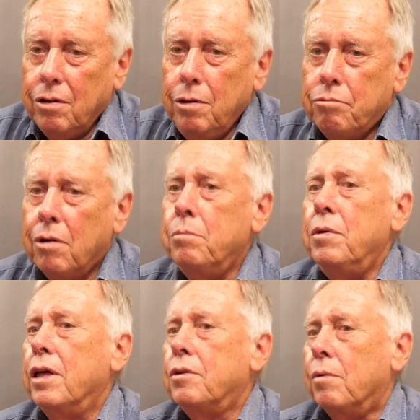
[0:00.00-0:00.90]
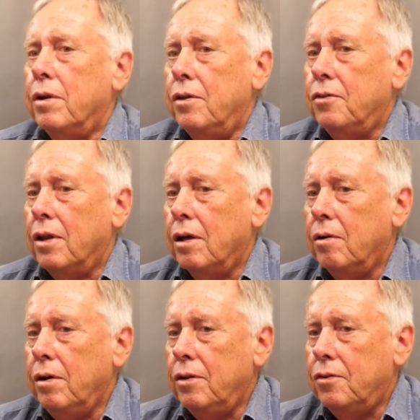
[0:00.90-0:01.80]
only problem with that one is now
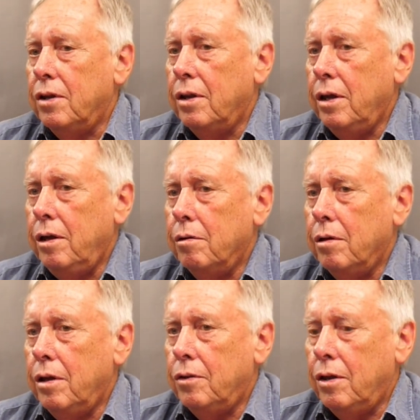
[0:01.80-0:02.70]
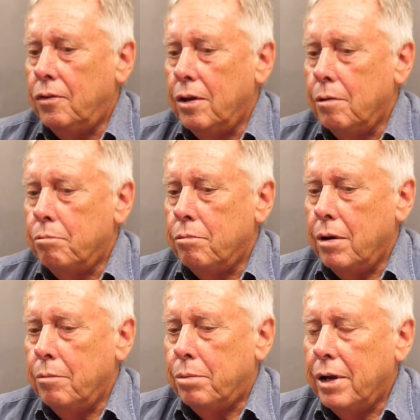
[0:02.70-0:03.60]
it's in a
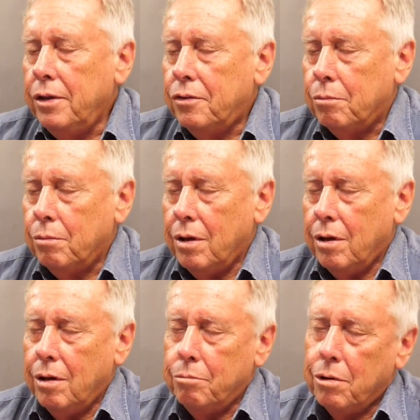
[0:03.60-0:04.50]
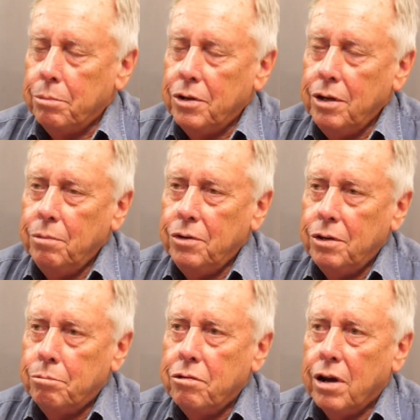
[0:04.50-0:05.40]
place property which
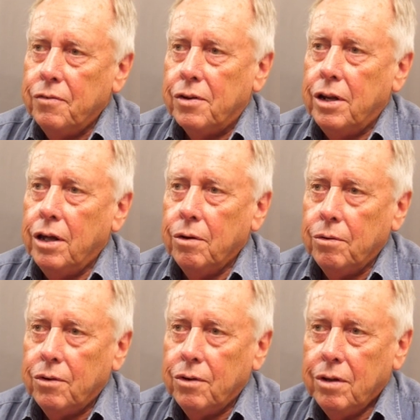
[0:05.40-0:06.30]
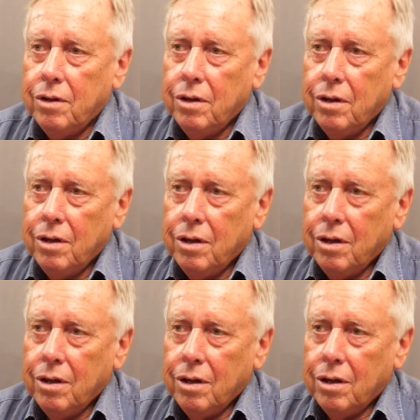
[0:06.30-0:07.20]
is privately owned,
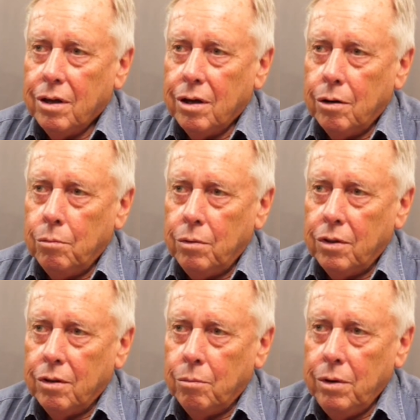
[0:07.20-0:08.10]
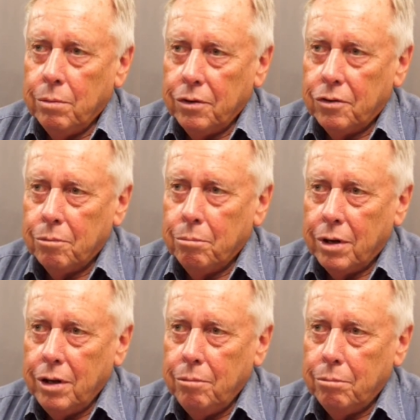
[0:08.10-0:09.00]
and we want some
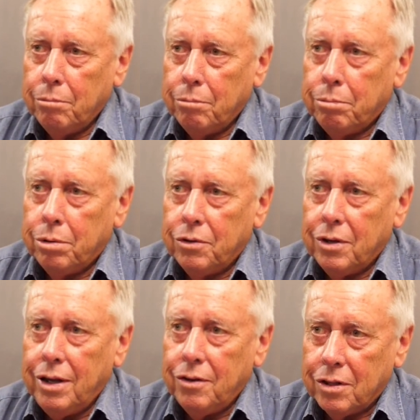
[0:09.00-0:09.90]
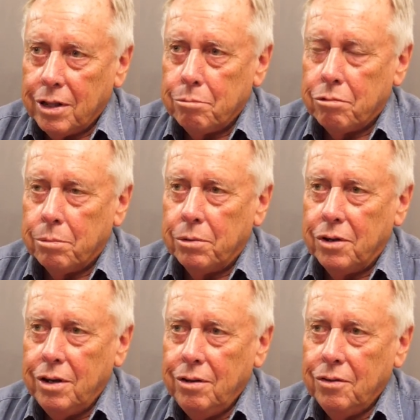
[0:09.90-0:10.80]
money put into that
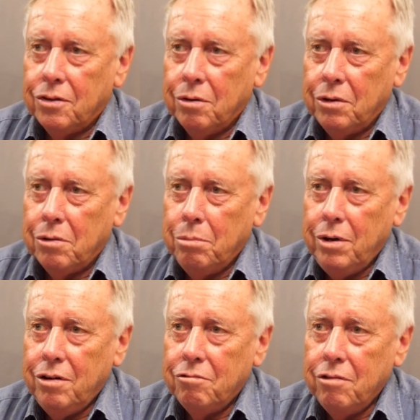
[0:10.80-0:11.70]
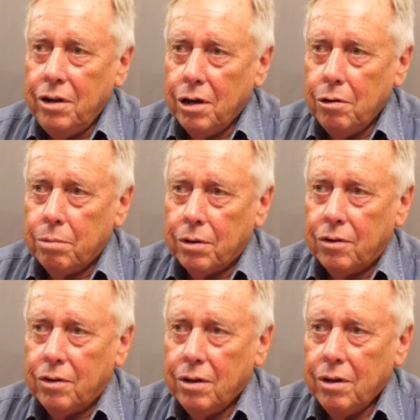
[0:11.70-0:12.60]
property so it can be reopened,